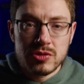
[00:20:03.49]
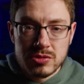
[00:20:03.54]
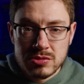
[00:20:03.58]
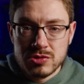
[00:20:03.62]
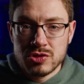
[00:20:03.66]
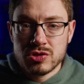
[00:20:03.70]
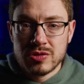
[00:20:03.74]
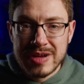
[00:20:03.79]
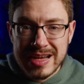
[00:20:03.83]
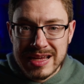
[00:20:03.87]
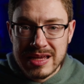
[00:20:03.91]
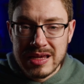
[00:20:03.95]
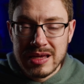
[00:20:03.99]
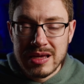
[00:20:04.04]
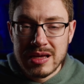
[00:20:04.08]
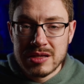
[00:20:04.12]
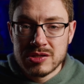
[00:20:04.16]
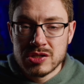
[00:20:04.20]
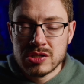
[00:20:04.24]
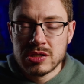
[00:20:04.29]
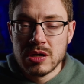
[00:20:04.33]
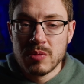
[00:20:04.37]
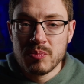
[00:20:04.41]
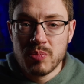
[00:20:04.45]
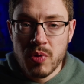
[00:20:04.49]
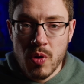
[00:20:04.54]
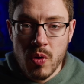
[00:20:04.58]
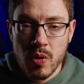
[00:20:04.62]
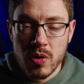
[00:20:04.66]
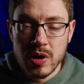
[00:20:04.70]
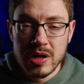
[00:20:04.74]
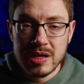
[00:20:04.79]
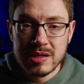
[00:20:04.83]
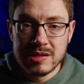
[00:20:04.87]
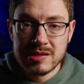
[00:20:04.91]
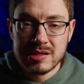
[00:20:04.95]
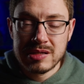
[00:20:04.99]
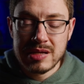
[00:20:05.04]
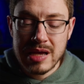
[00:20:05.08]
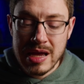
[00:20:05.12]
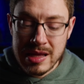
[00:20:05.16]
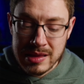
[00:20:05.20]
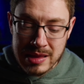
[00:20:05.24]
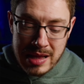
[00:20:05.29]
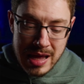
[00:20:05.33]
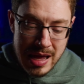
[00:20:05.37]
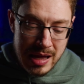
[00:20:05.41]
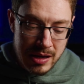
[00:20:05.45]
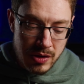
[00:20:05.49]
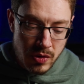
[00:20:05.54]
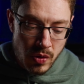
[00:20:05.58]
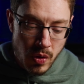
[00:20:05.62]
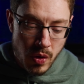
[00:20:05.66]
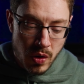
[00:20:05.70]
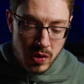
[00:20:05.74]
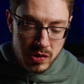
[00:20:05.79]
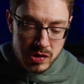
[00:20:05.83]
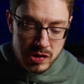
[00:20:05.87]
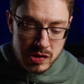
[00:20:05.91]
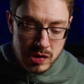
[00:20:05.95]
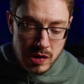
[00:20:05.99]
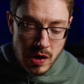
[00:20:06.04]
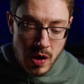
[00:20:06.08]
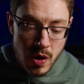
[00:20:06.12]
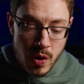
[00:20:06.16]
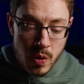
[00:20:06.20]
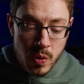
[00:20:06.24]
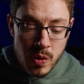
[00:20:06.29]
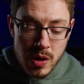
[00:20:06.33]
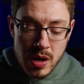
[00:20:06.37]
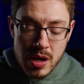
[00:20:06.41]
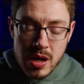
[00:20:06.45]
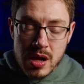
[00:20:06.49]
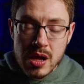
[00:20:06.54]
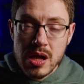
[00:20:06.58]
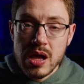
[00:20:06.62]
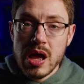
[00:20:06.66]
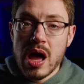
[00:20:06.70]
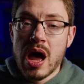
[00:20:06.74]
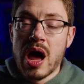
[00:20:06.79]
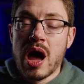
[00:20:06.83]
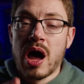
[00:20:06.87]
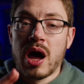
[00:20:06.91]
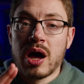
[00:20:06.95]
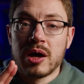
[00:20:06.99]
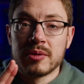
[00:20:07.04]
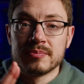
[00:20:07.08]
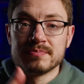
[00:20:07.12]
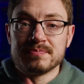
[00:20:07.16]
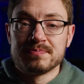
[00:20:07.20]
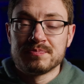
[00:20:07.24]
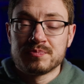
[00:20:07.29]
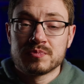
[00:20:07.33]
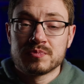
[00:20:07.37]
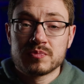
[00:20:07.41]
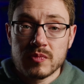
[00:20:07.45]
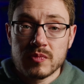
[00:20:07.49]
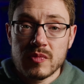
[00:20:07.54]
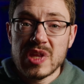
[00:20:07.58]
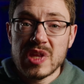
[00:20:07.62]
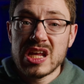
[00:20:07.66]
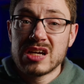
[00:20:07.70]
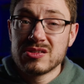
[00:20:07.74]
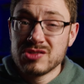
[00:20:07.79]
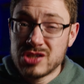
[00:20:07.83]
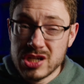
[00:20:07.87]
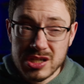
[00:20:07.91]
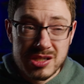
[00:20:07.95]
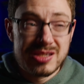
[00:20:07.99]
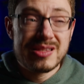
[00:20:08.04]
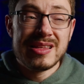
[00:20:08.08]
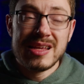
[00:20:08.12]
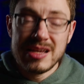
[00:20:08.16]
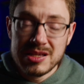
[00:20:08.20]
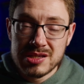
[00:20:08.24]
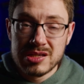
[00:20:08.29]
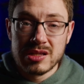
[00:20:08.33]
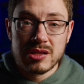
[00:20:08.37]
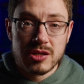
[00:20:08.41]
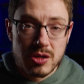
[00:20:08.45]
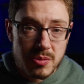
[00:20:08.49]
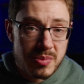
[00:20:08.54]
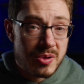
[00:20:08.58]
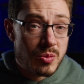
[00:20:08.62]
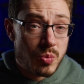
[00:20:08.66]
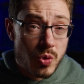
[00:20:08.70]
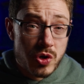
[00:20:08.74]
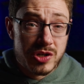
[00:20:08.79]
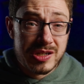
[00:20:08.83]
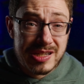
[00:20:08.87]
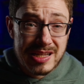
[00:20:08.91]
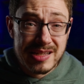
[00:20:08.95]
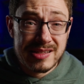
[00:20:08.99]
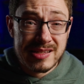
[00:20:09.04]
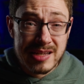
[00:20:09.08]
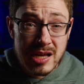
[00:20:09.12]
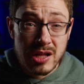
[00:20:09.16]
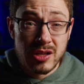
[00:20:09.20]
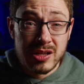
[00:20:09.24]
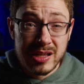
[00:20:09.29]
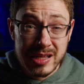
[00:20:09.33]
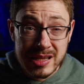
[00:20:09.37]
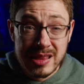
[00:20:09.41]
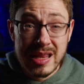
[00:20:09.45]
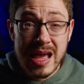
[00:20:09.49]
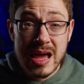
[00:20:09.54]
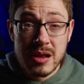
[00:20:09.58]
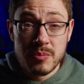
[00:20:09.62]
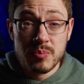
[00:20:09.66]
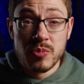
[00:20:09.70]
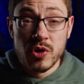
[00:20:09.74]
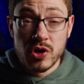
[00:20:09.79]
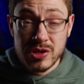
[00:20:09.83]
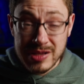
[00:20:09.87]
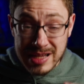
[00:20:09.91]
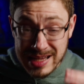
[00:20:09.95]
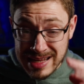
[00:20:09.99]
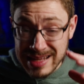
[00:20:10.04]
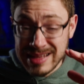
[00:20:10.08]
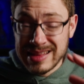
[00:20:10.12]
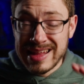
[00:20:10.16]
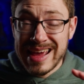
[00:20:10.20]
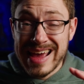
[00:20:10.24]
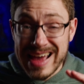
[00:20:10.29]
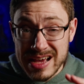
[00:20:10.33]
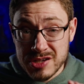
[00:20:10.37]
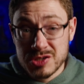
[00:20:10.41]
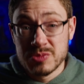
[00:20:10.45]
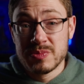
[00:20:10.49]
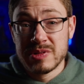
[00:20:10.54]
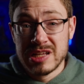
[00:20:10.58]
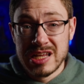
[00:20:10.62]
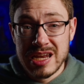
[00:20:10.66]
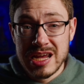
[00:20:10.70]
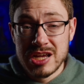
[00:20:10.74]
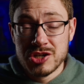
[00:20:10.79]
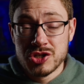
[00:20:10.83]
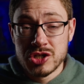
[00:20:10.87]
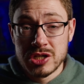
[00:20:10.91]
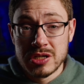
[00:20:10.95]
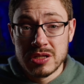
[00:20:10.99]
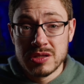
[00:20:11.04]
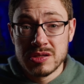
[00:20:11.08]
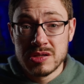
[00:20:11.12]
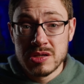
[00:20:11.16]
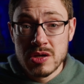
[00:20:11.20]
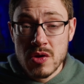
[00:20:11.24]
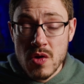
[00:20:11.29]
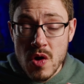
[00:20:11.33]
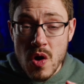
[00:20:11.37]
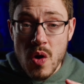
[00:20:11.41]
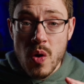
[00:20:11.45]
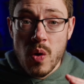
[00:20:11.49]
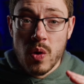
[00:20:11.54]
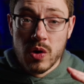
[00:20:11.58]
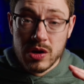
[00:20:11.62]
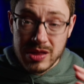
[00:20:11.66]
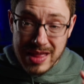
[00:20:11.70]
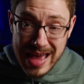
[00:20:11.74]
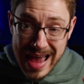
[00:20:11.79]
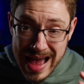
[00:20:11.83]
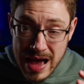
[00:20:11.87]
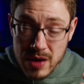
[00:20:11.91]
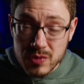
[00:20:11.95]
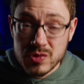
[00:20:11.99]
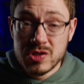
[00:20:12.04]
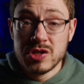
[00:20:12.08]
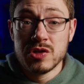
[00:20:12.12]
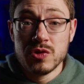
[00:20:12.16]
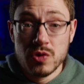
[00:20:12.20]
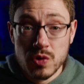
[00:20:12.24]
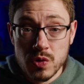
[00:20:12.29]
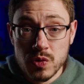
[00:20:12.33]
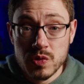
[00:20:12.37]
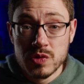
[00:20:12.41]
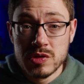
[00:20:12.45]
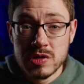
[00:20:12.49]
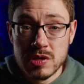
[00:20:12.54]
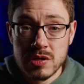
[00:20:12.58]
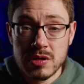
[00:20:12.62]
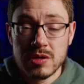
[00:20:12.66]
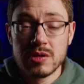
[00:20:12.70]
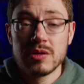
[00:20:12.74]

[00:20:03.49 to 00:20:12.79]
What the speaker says: tricky at some points, and then also just needs a little bit more detail in that booklet, in the explanations or the how-tos.